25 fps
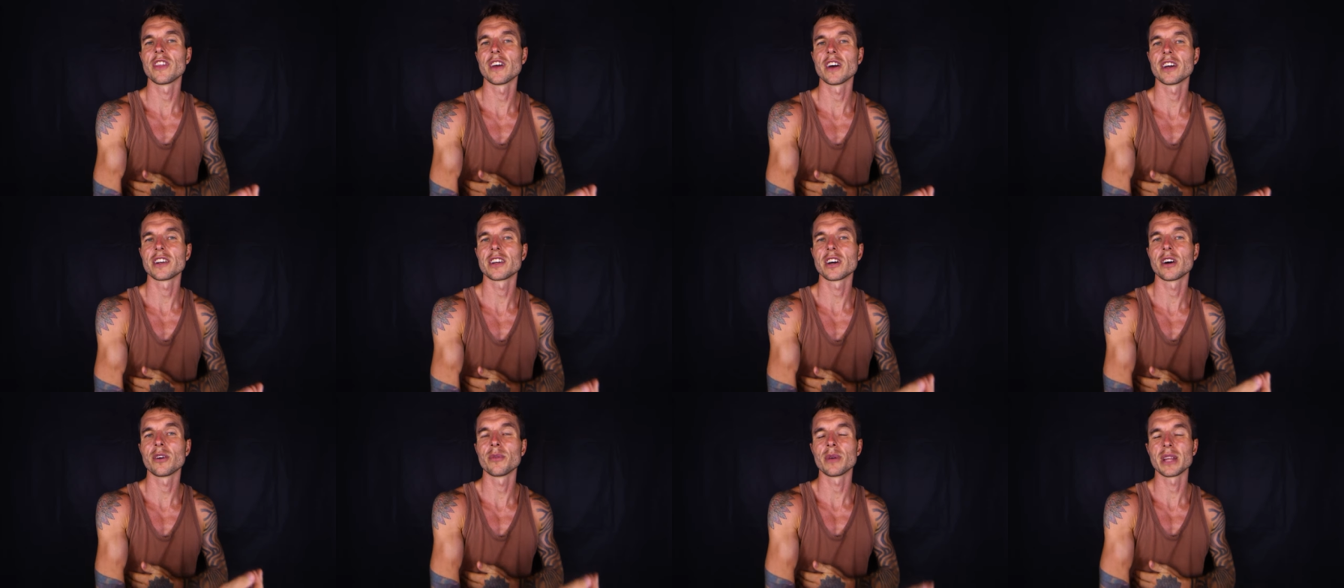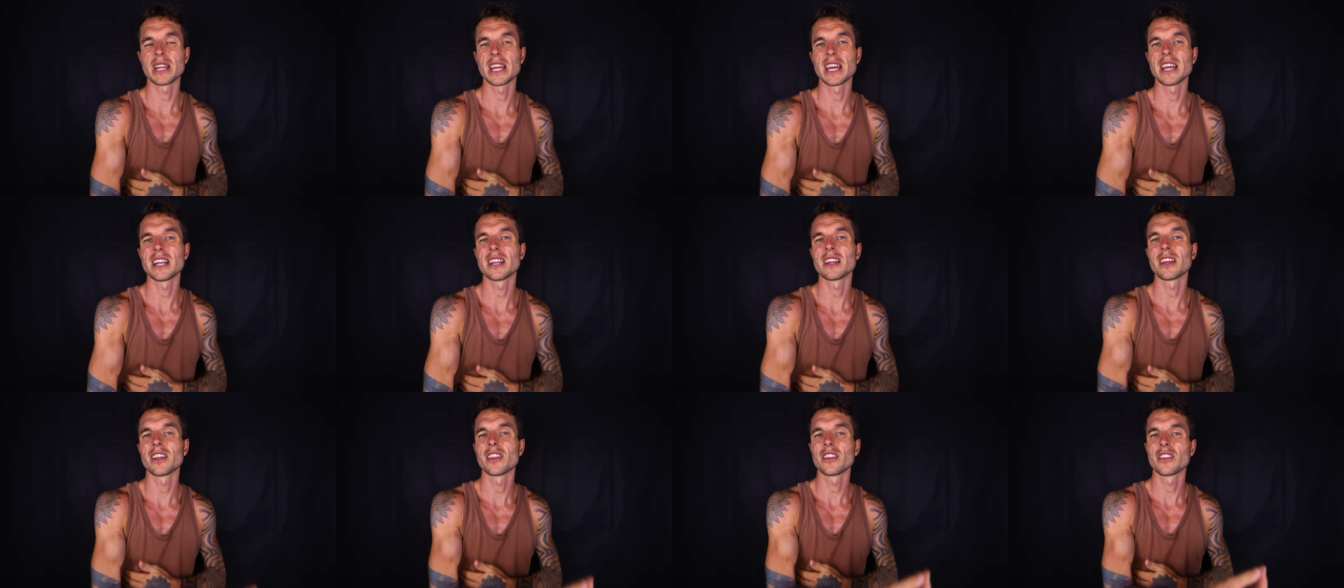that are
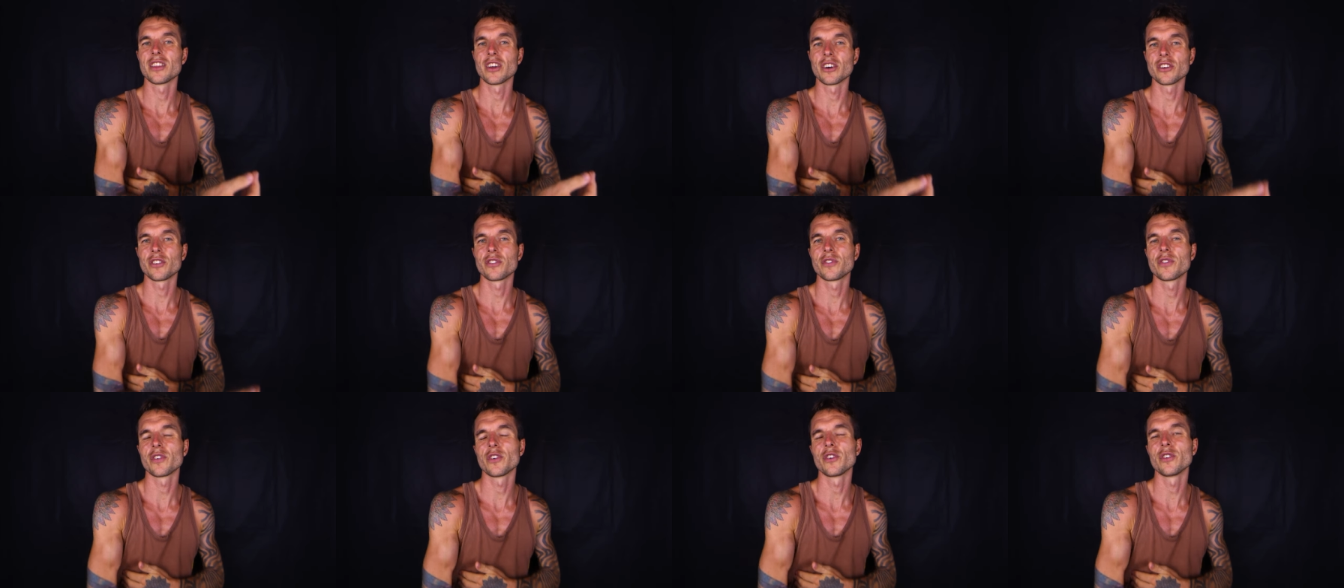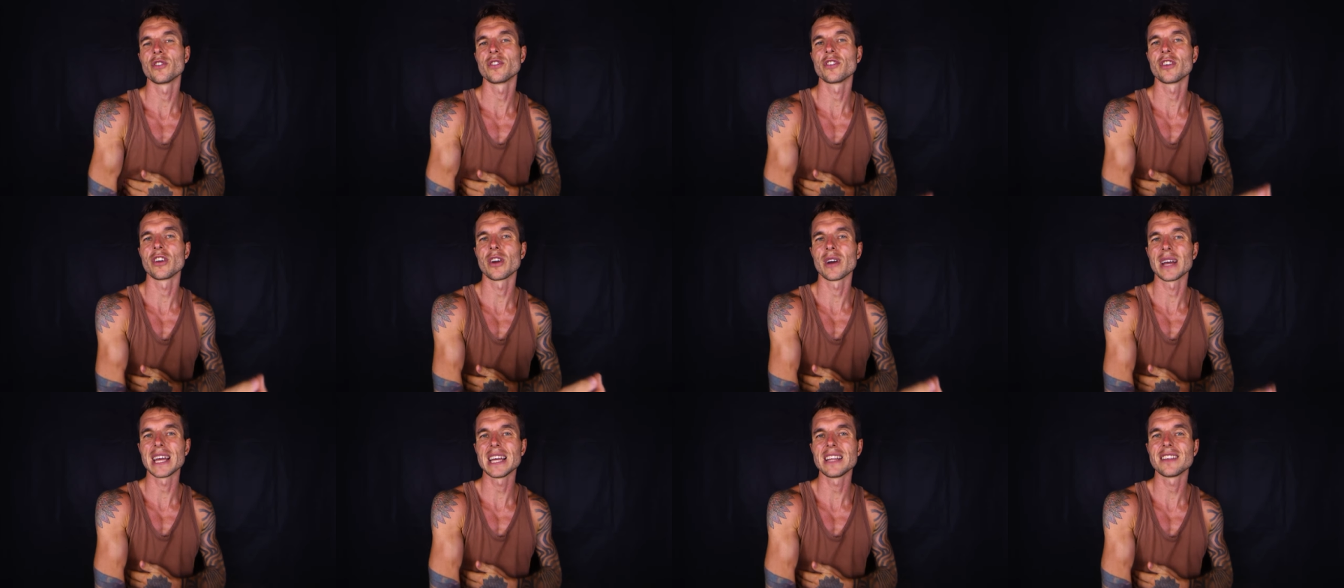within those foods
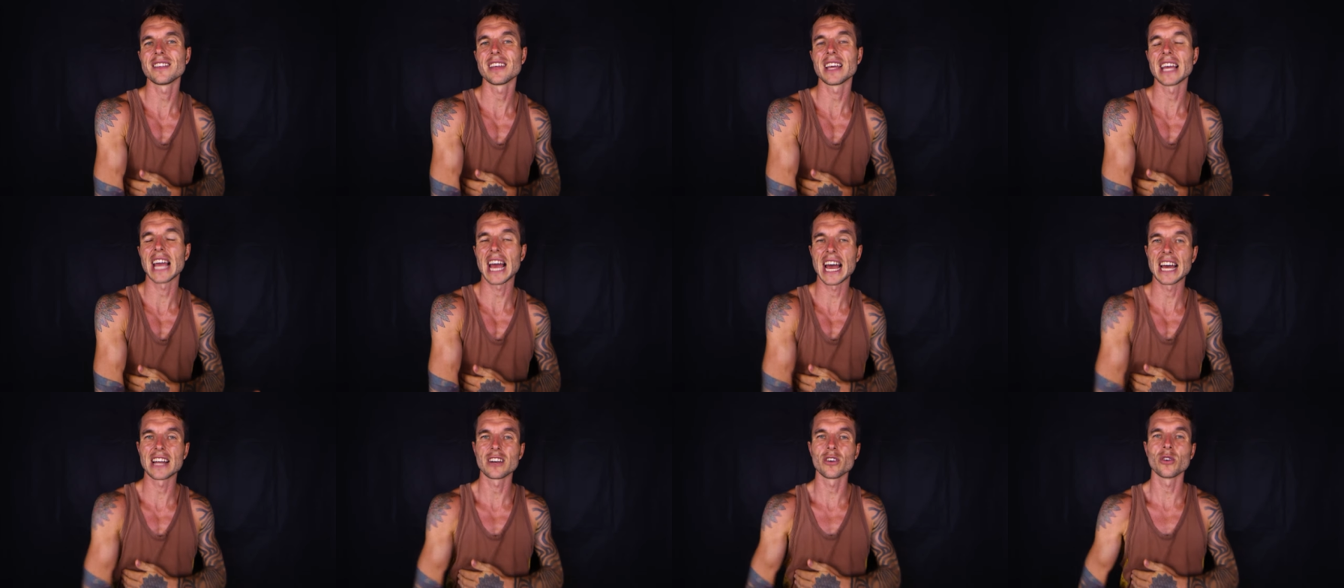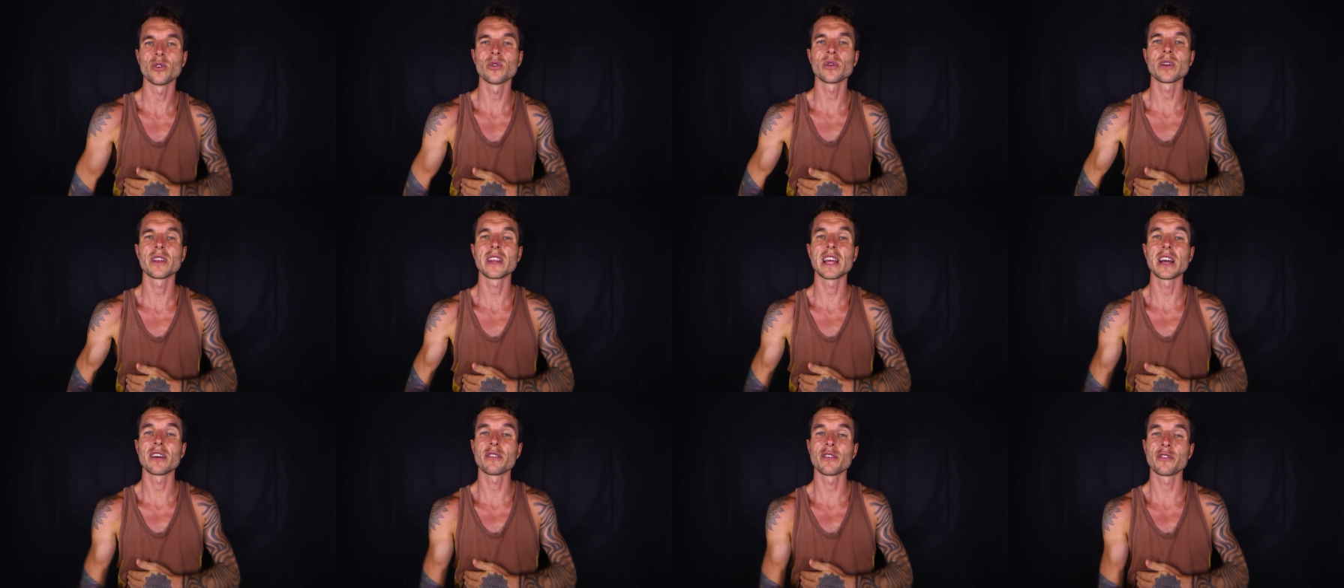that you're eating and all
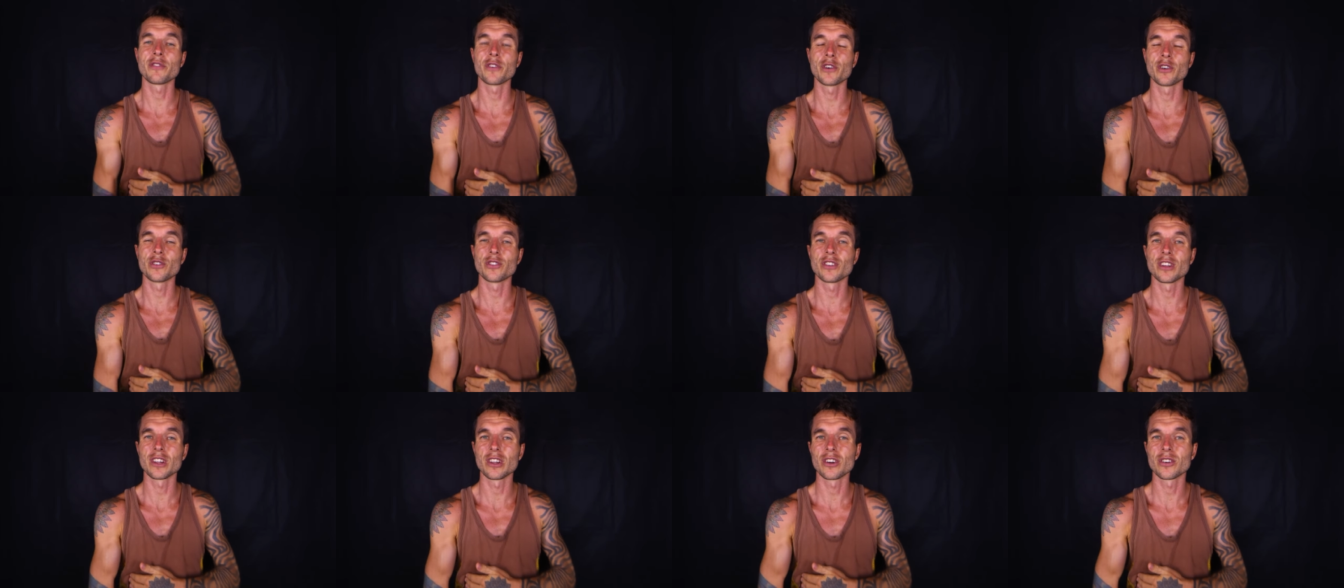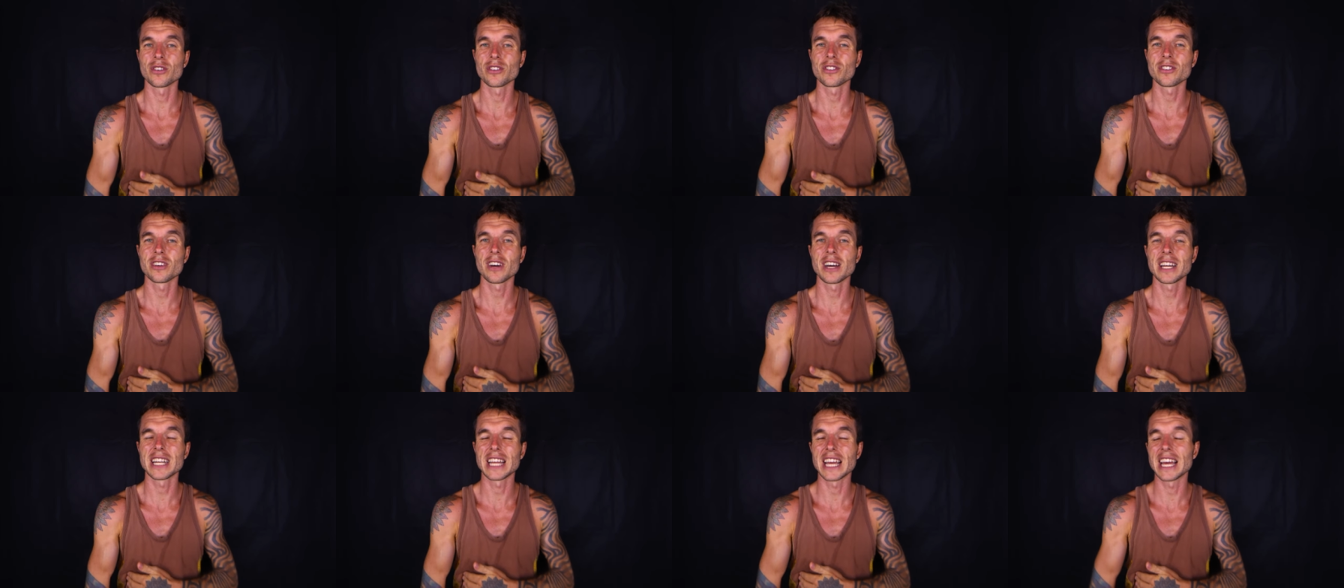of the other foods
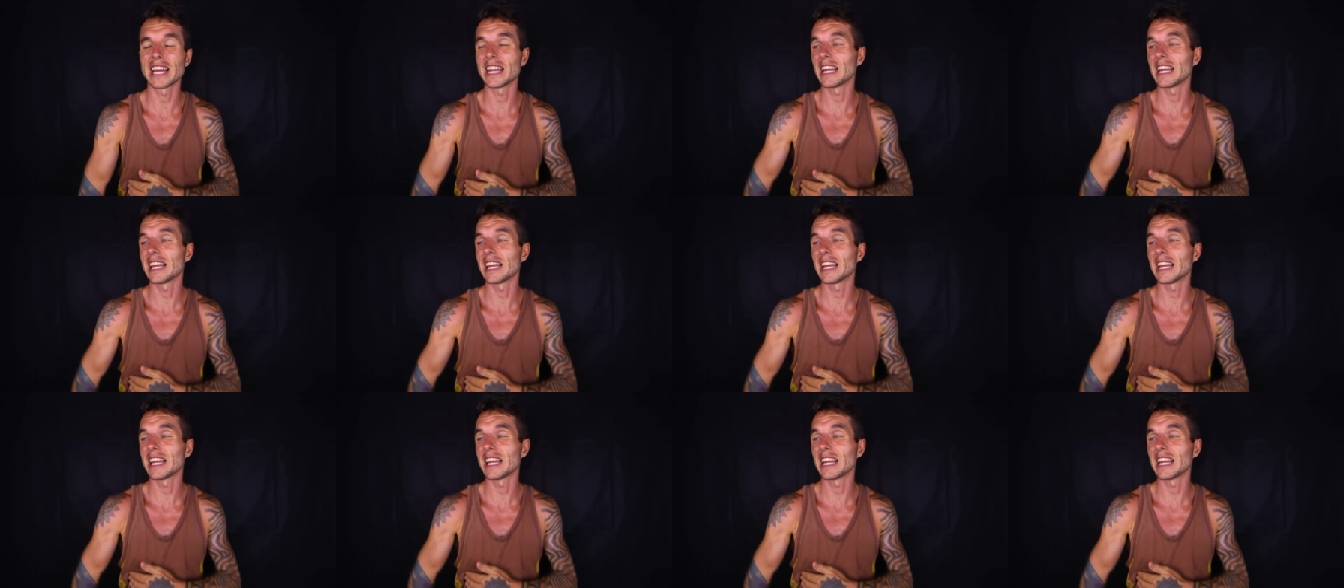alongside it,